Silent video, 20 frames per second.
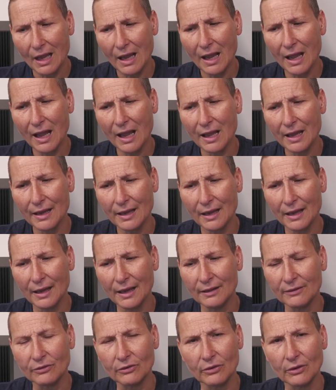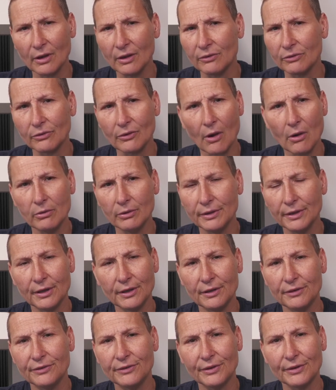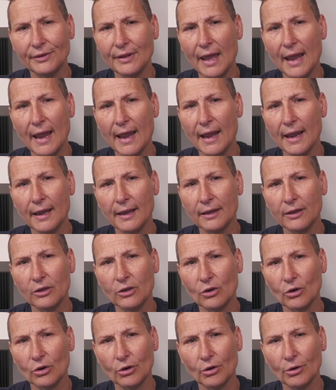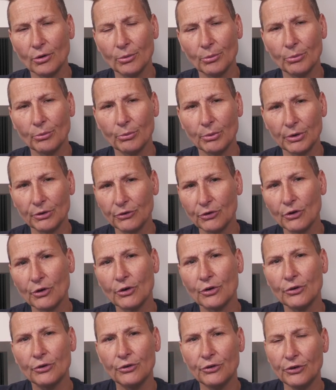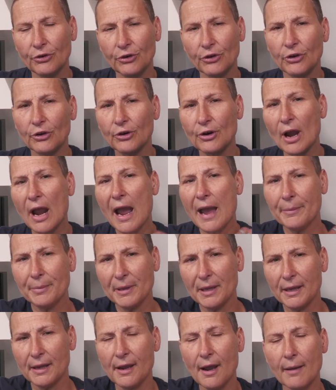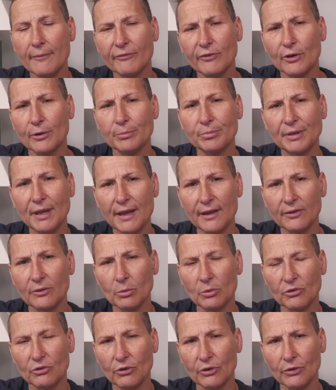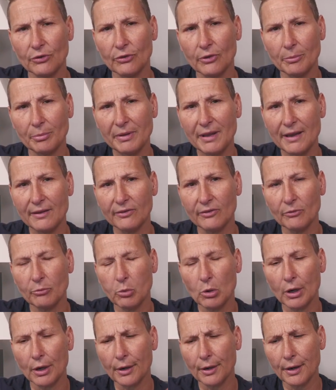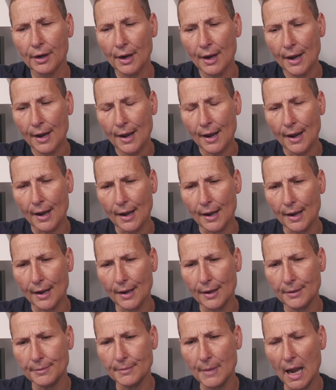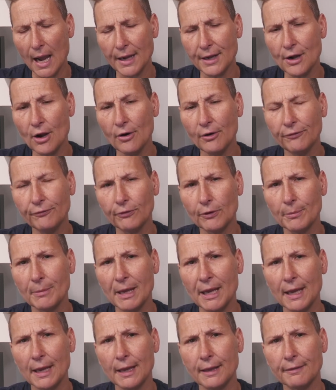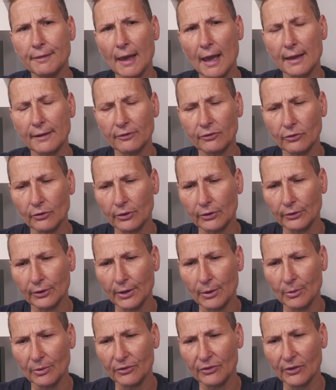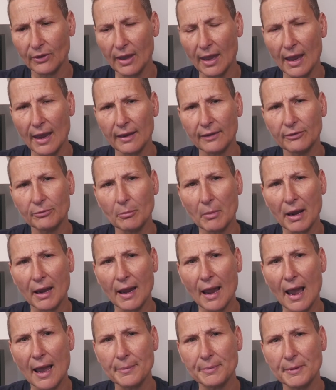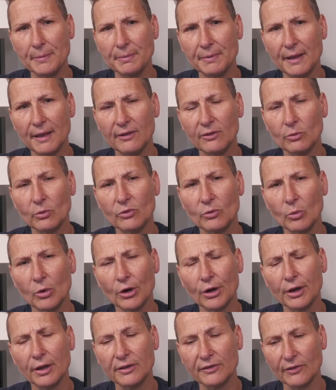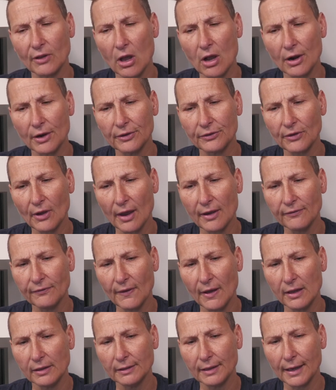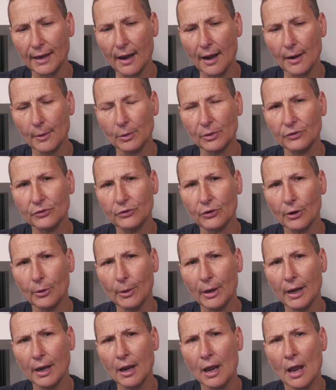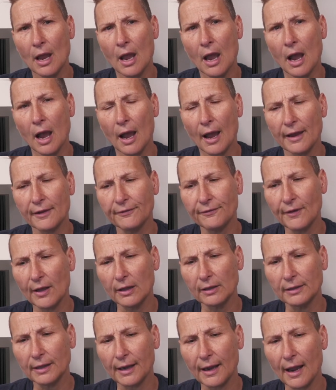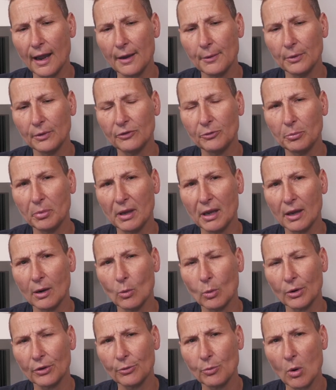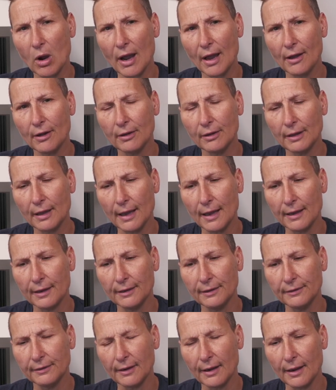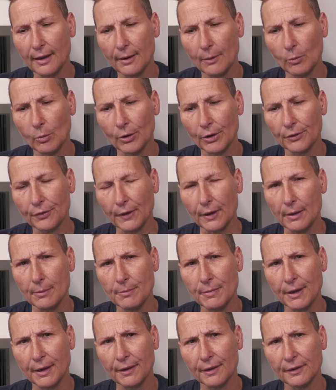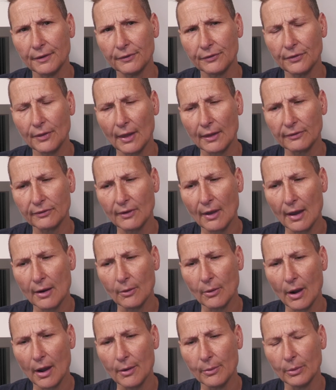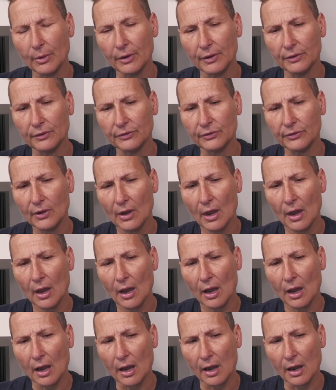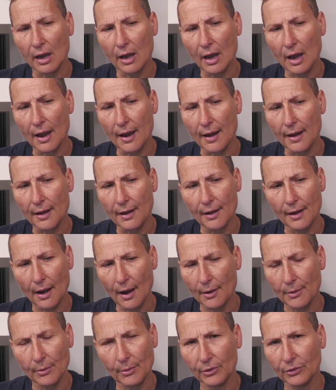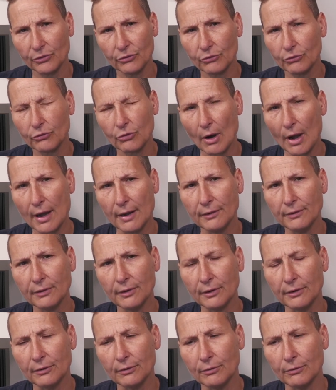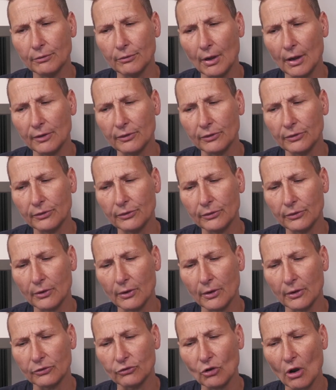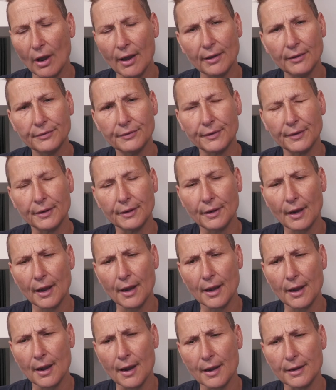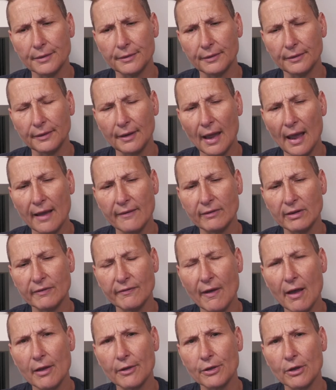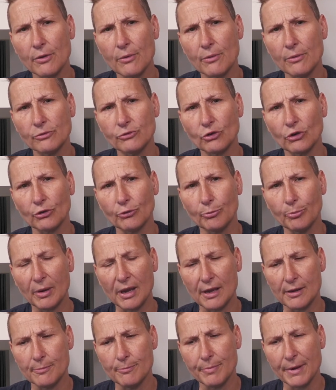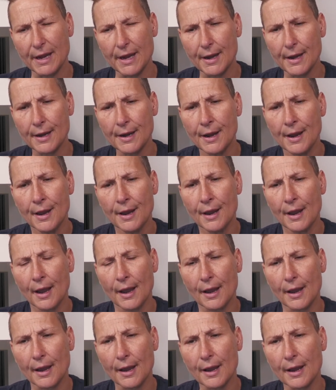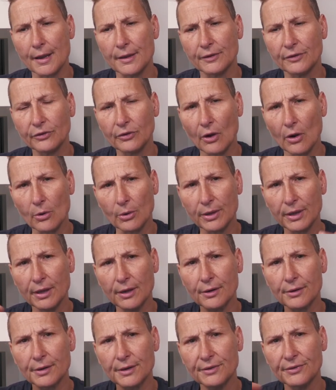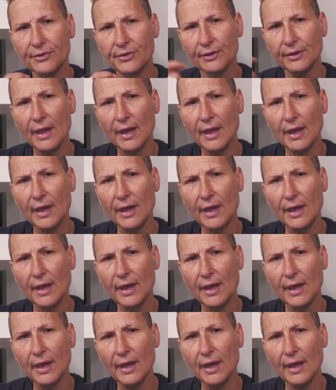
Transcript: uh, it's it's only going to delay your return to your happy comfort place, which is the place of work. Um, I know for me that certainly was the case. My happy place was work. As long as I felt like I was doing, I felt like I was being worthwhile and uh, worthy because that's how I was uh, I, I was trained as a child that I, I didn't have any value just in being. Uh, so here is the